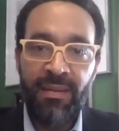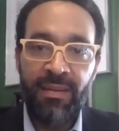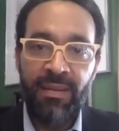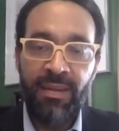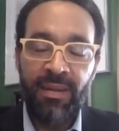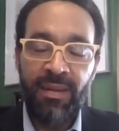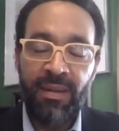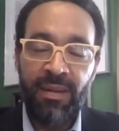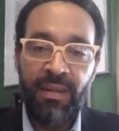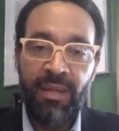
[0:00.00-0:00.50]

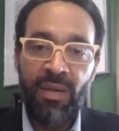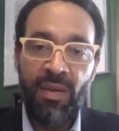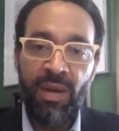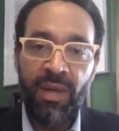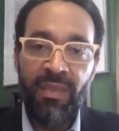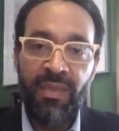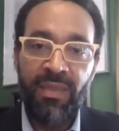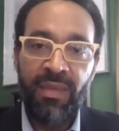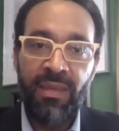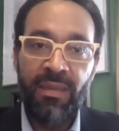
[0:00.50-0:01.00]
I
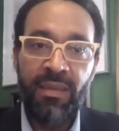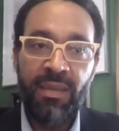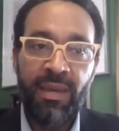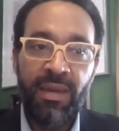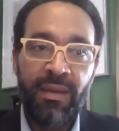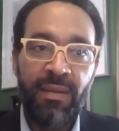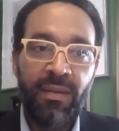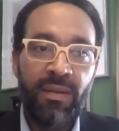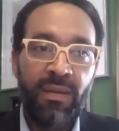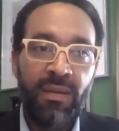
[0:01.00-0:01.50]
think
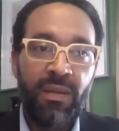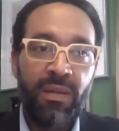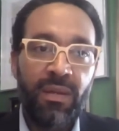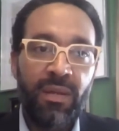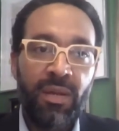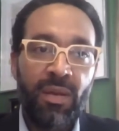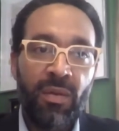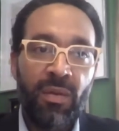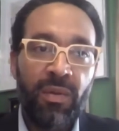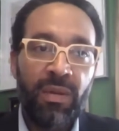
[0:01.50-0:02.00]
that
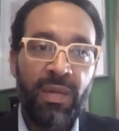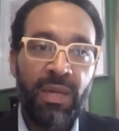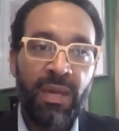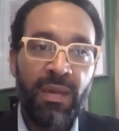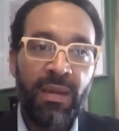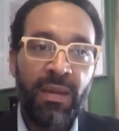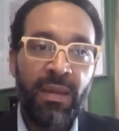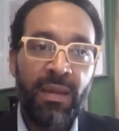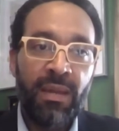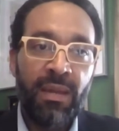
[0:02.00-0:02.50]

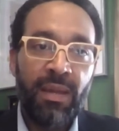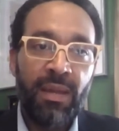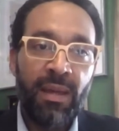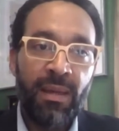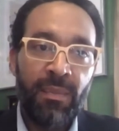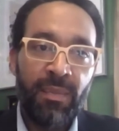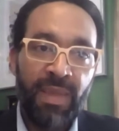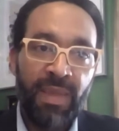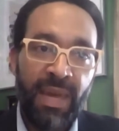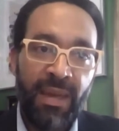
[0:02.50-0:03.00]
getting
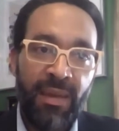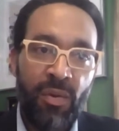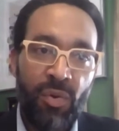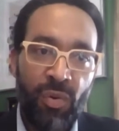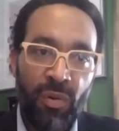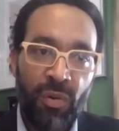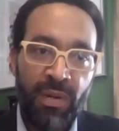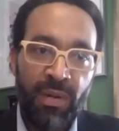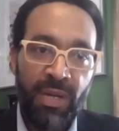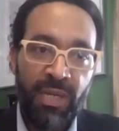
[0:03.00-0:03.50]
that
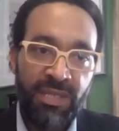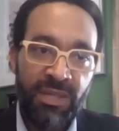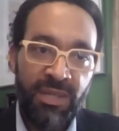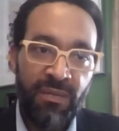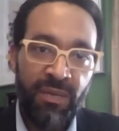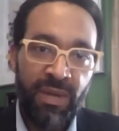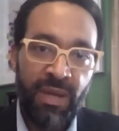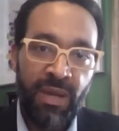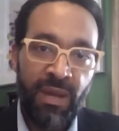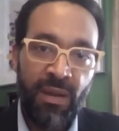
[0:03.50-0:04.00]
coordination
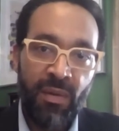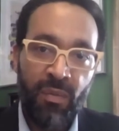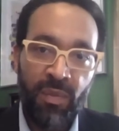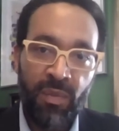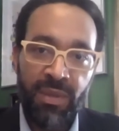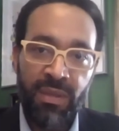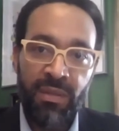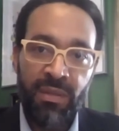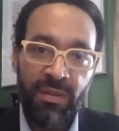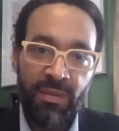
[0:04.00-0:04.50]
of care
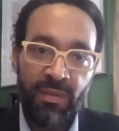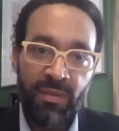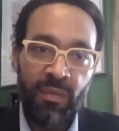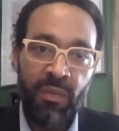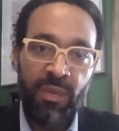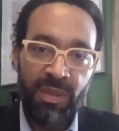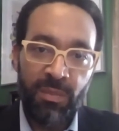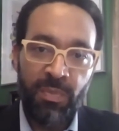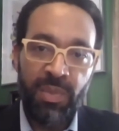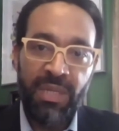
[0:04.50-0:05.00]
with the
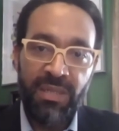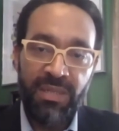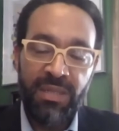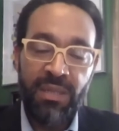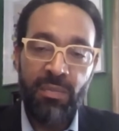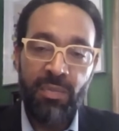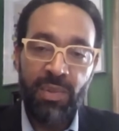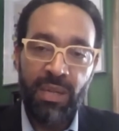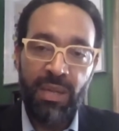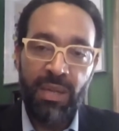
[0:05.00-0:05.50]

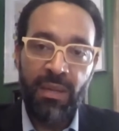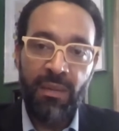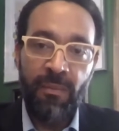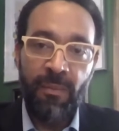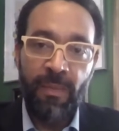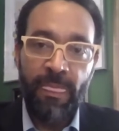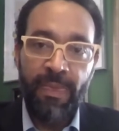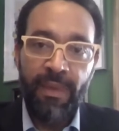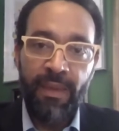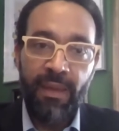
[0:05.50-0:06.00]
PCP
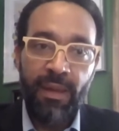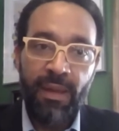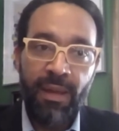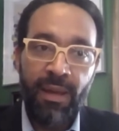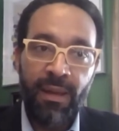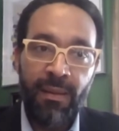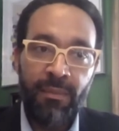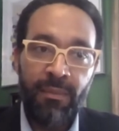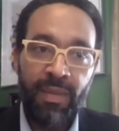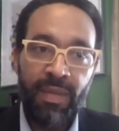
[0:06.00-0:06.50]

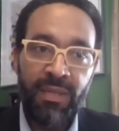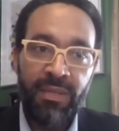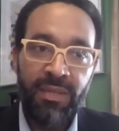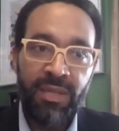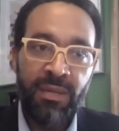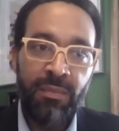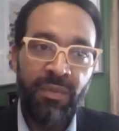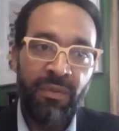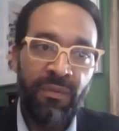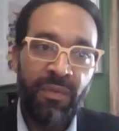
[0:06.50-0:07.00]
is
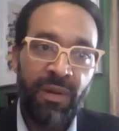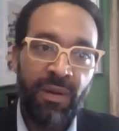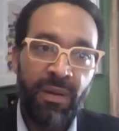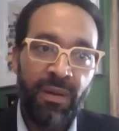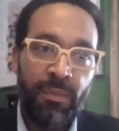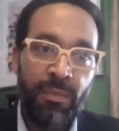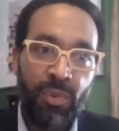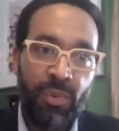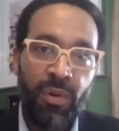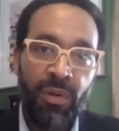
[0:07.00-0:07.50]
going to be very
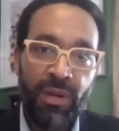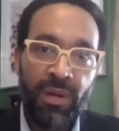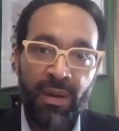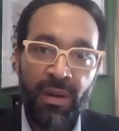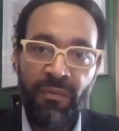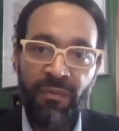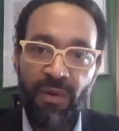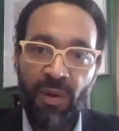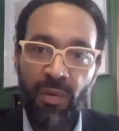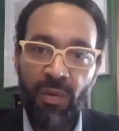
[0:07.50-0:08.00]
important and
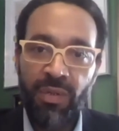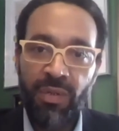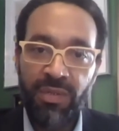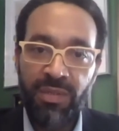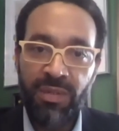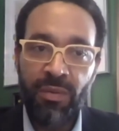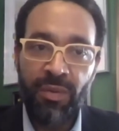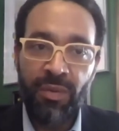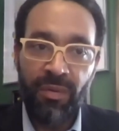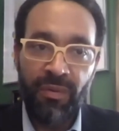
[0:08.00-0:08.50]
a focus
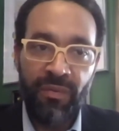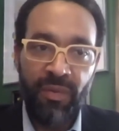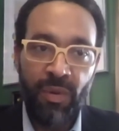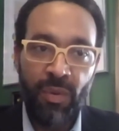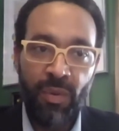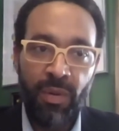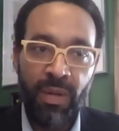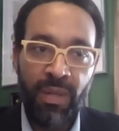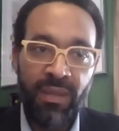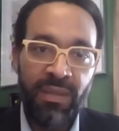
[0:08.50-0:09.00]
going
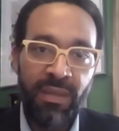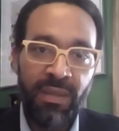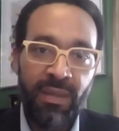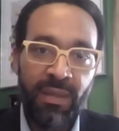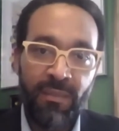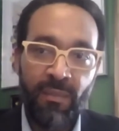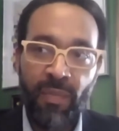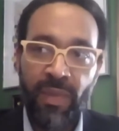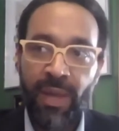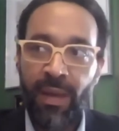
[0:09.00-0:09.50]
forward. I
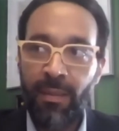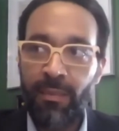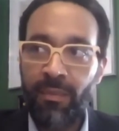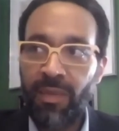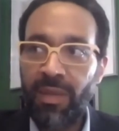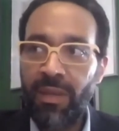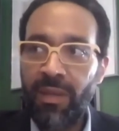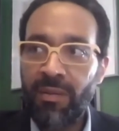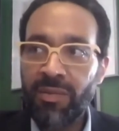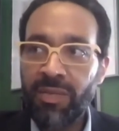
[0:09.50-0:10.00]
think
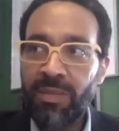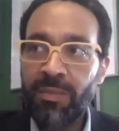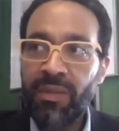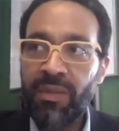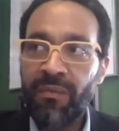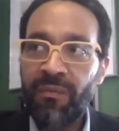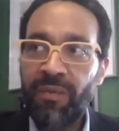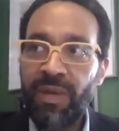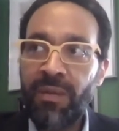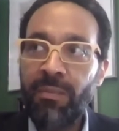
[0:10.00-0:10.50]
some of
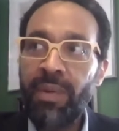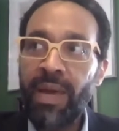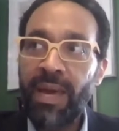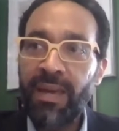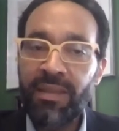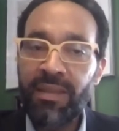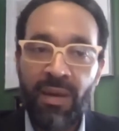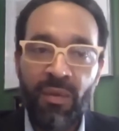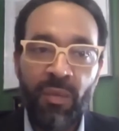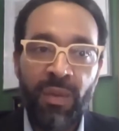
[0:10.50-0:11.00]
the
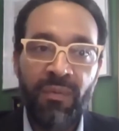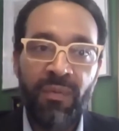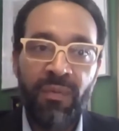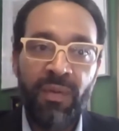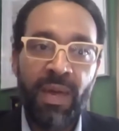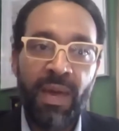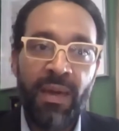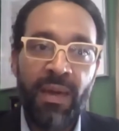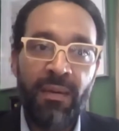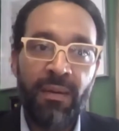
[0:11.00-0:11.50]
feedback that we've
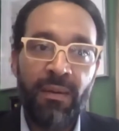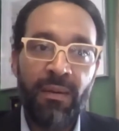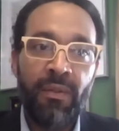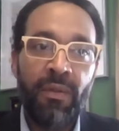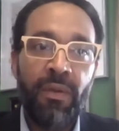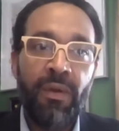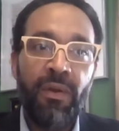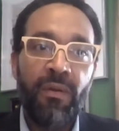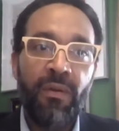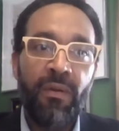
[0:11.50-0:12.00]
gotten
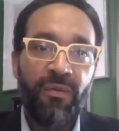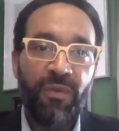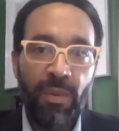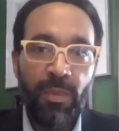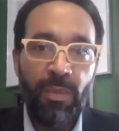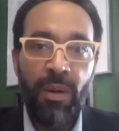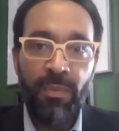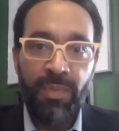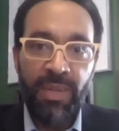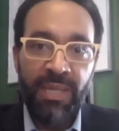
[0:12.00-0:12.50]

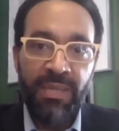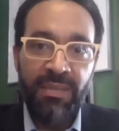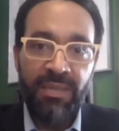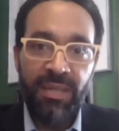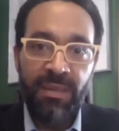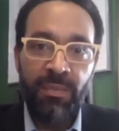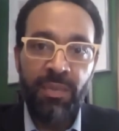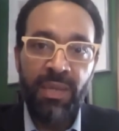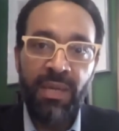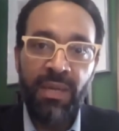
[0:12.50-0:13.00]
from our
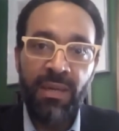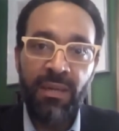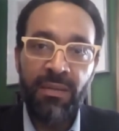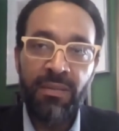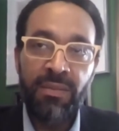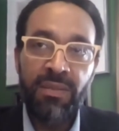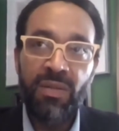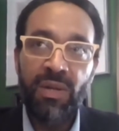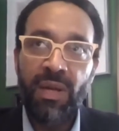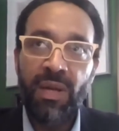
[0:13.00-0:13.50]

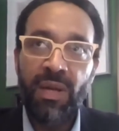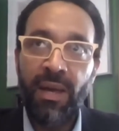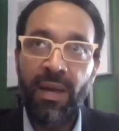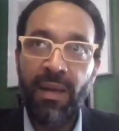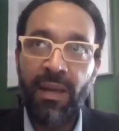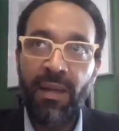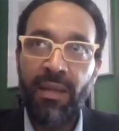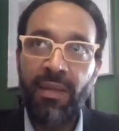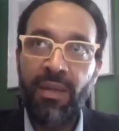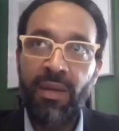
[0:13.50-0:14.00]
PCPs,
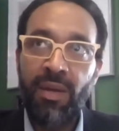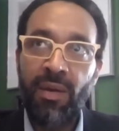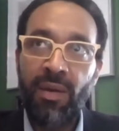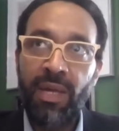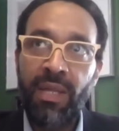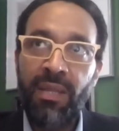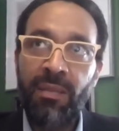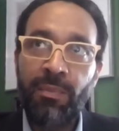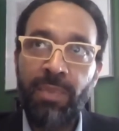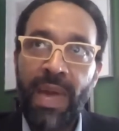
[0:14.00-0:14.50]

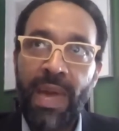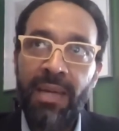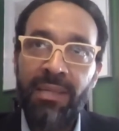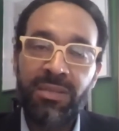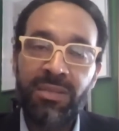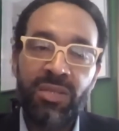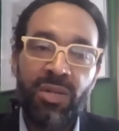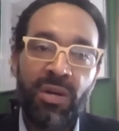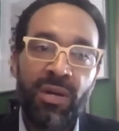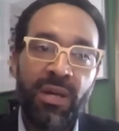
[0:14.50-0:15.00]
in the
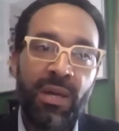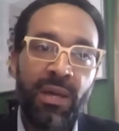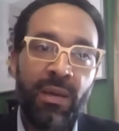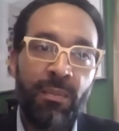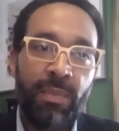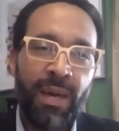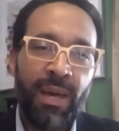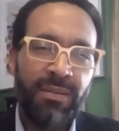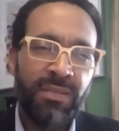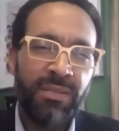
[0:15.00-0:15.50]
past, talking
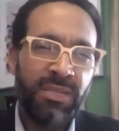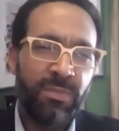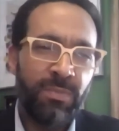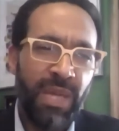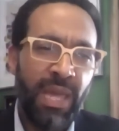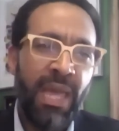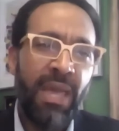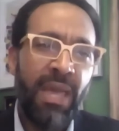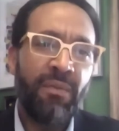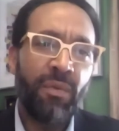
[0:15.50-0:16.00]
about just
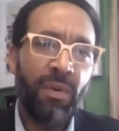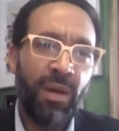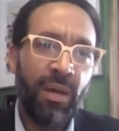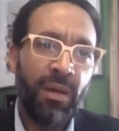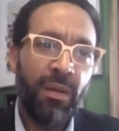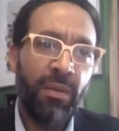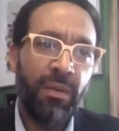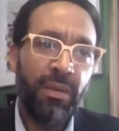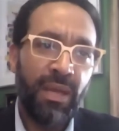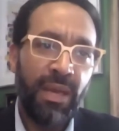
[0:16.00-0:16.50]
behavioral
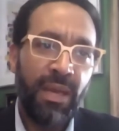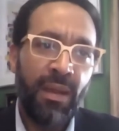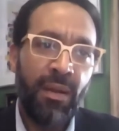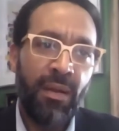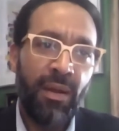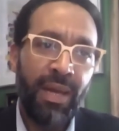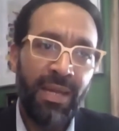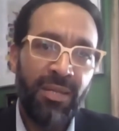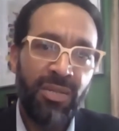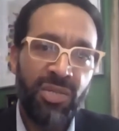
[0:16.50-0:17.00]
health care
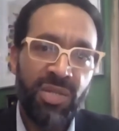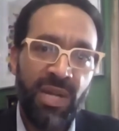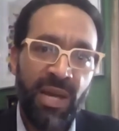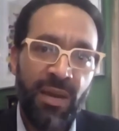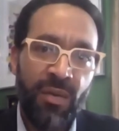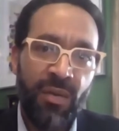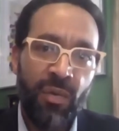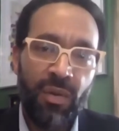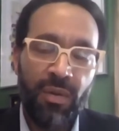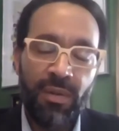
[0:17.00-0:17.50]
in
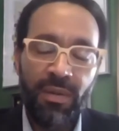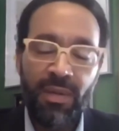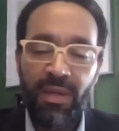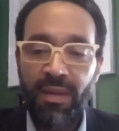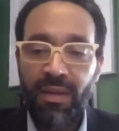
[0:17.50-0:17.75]
general,